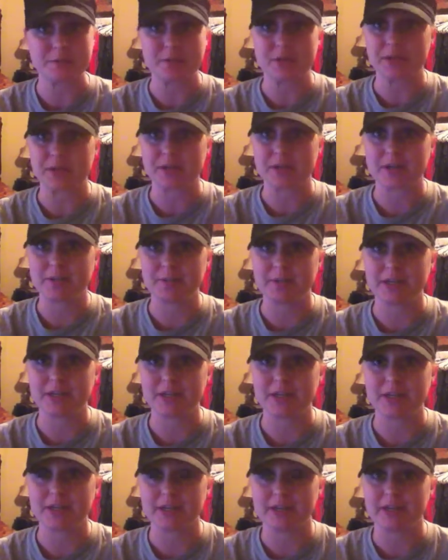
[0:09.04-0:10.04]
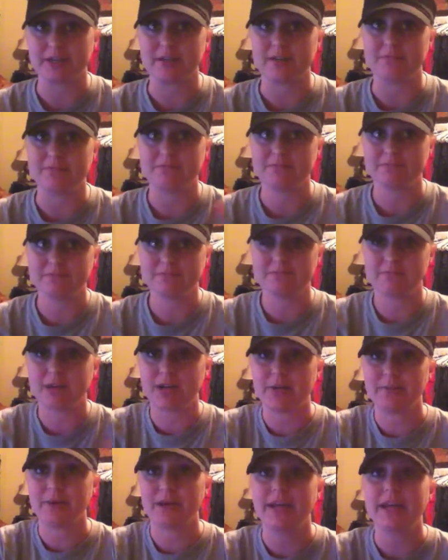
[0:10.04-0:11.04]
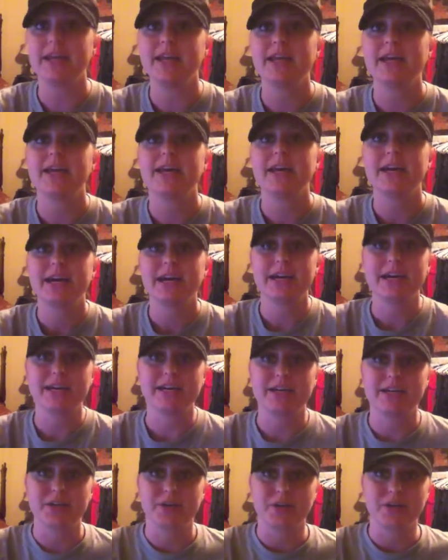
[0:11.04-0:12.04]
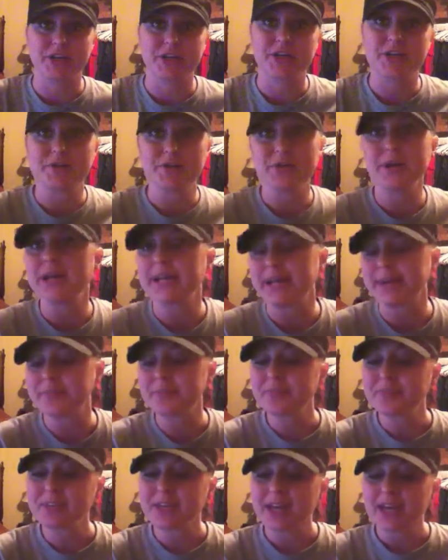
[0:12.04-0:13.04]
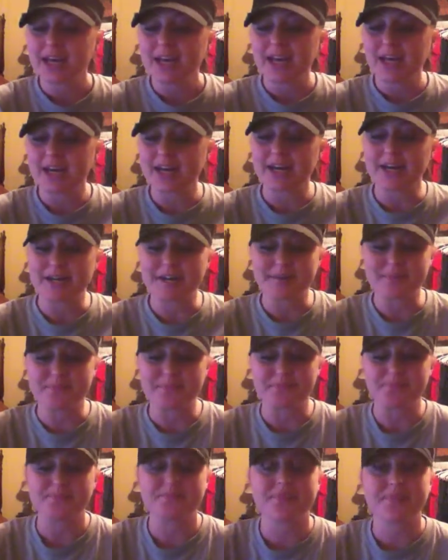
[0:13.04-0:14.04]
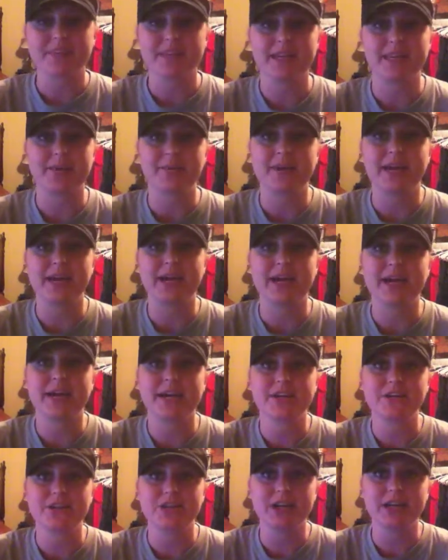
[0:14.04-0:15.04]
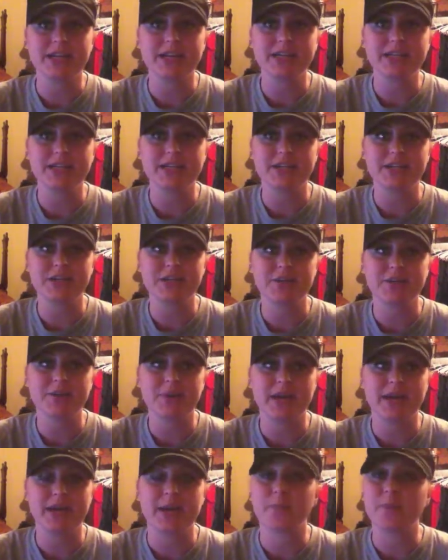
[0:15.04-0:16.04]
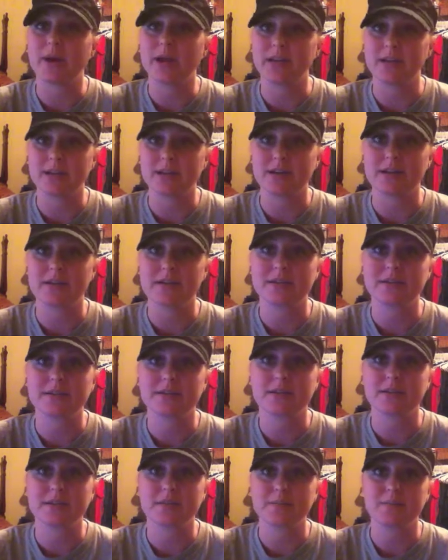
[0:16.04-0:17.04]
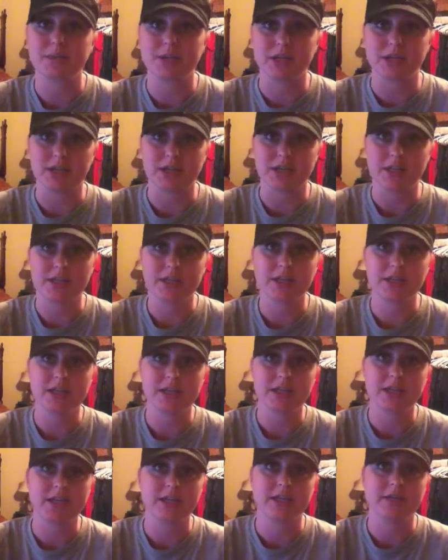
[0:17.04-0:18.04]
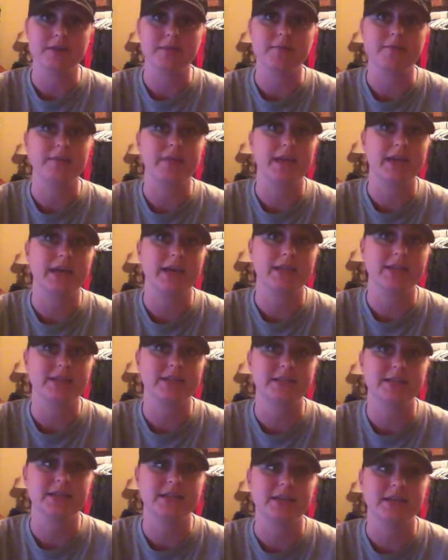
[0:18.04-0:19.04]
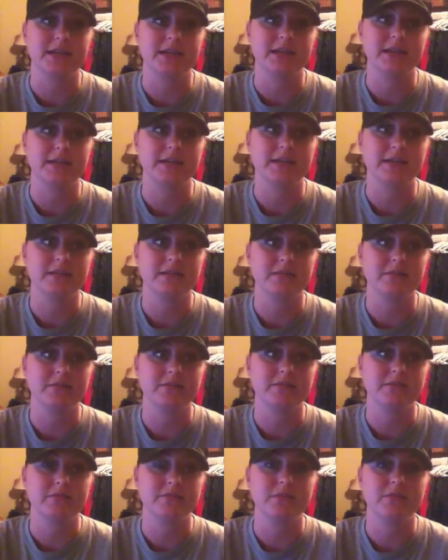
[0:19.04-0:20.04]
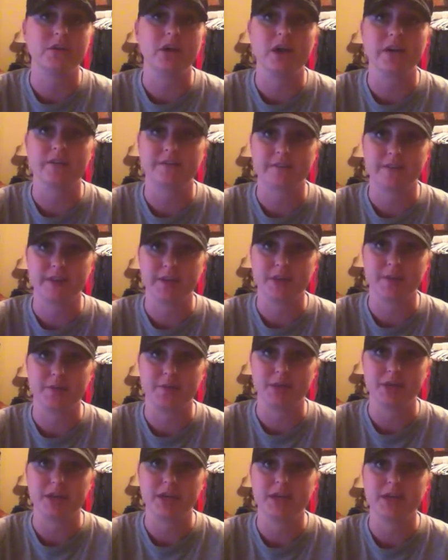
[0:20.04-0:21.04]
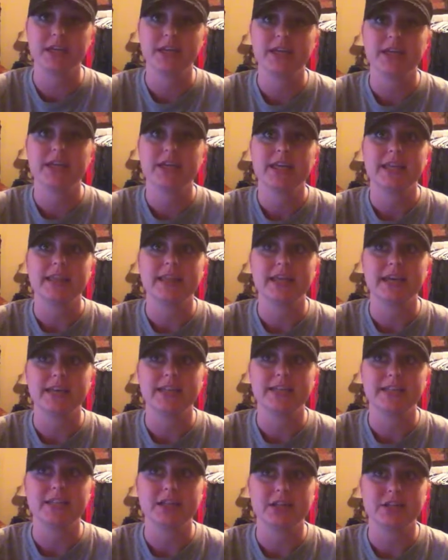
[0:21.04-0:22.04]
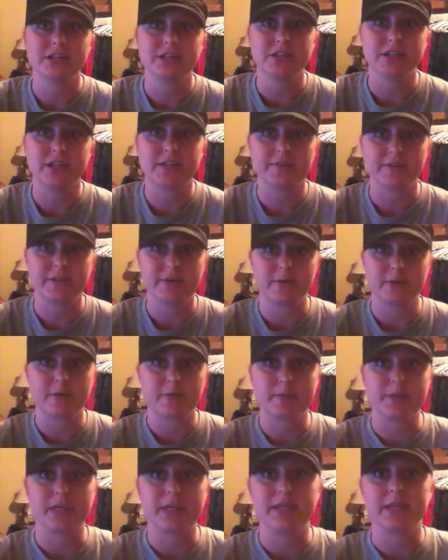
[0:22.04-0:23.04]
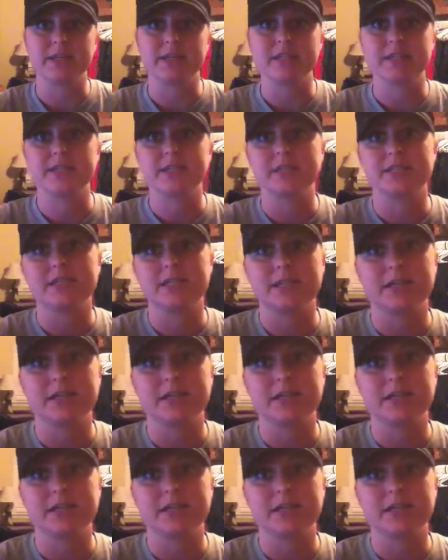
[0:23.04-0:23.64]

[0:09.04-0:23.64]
blog right away, you already know who I am. Anyway, I tried to do a weight loss blog, not a video blog, that did not turn out very well because